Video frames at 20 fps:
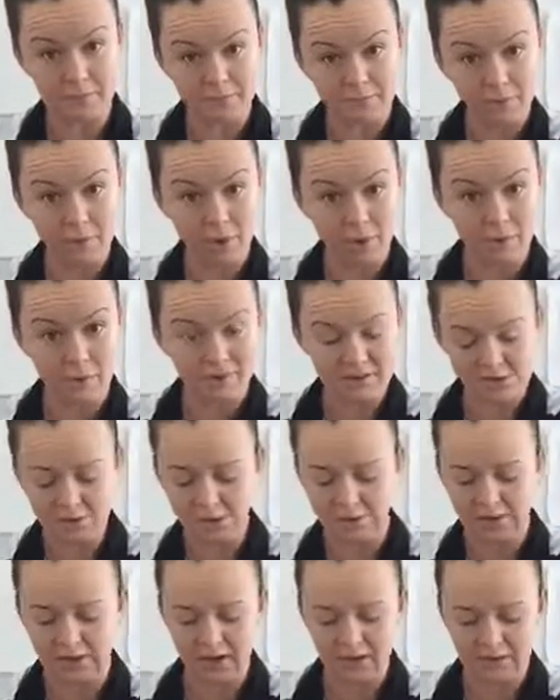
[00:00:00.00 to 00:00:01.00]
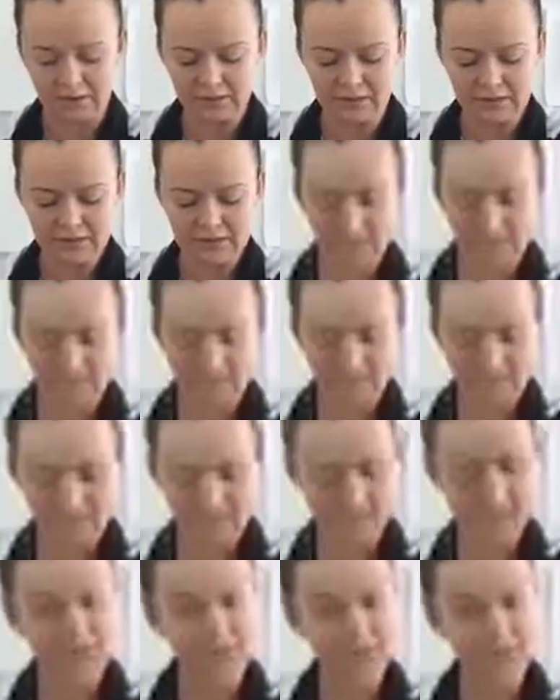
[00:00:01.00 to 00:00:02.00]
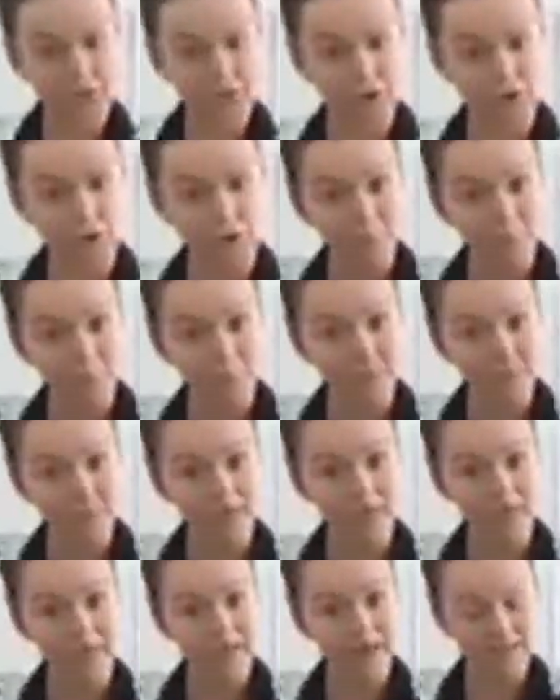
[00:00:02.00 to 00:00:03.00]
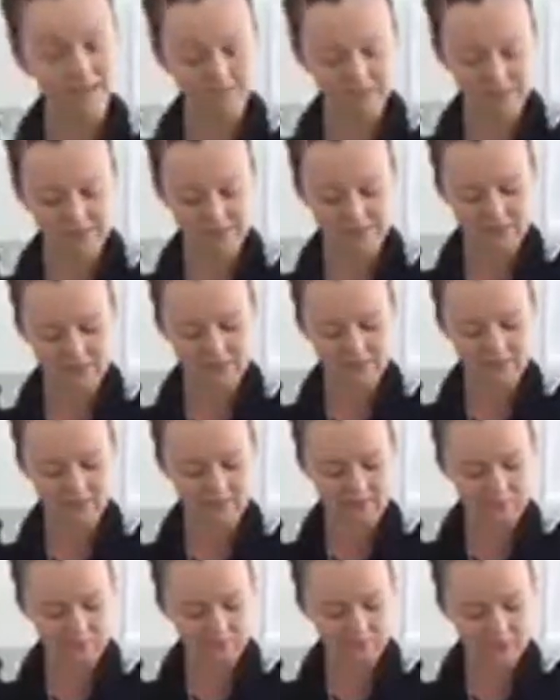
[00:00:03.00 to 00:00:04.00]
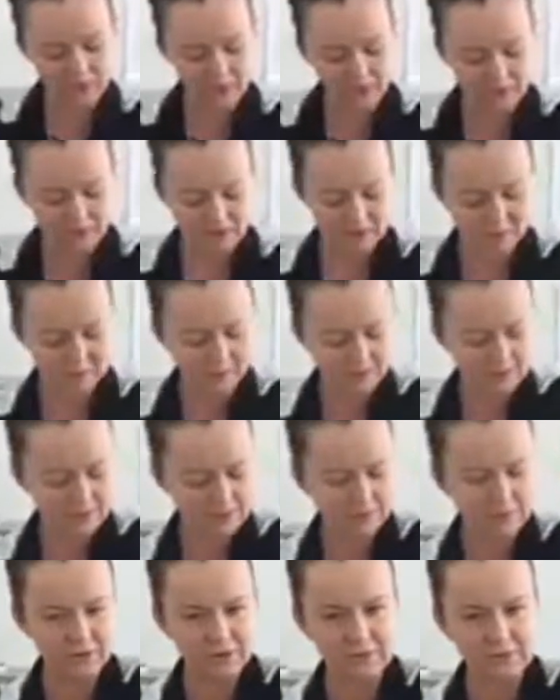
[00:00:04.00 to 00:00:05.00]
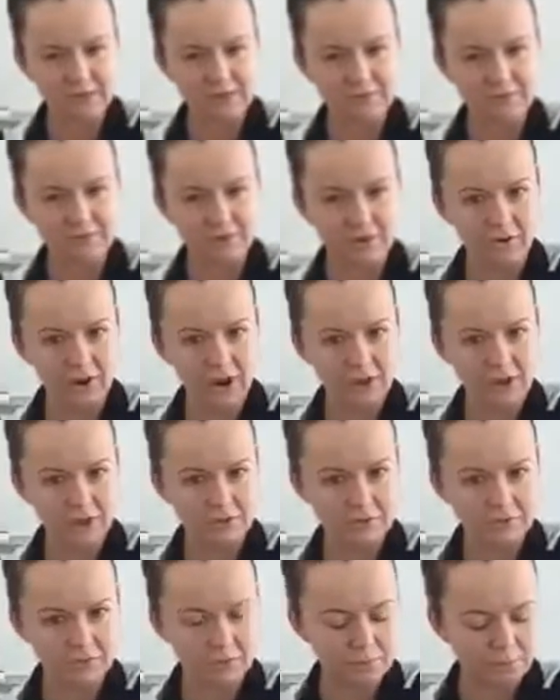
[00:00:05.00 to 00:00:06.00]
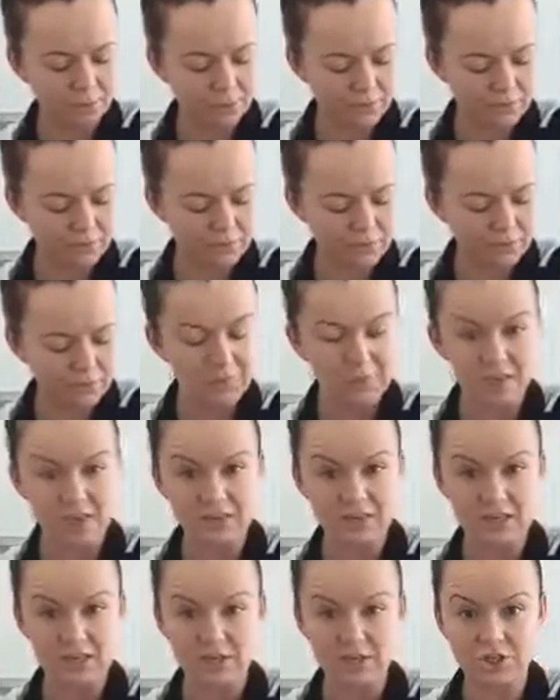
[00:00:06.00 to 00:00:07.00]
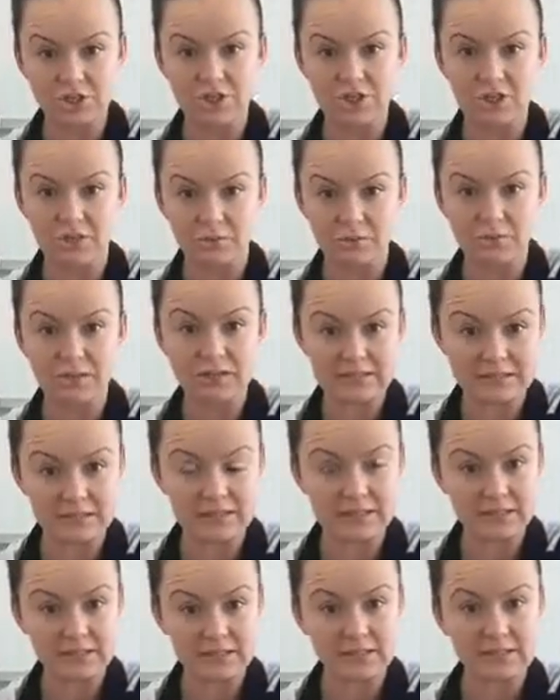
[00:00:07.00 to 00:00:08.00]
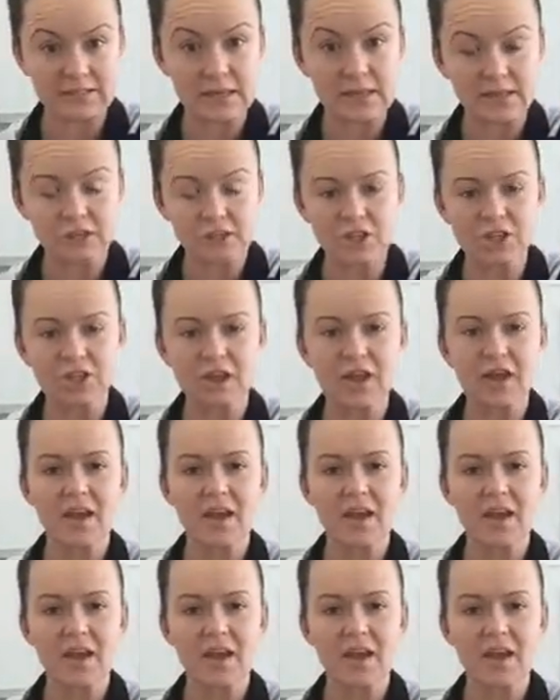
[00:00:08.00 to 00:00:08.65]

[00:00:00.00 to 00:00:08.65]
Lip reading: forearm muscle here, they attach in the common extensor tendon, and sometimes even like that very edge of the bone there where they attach, it can be really tender to touch.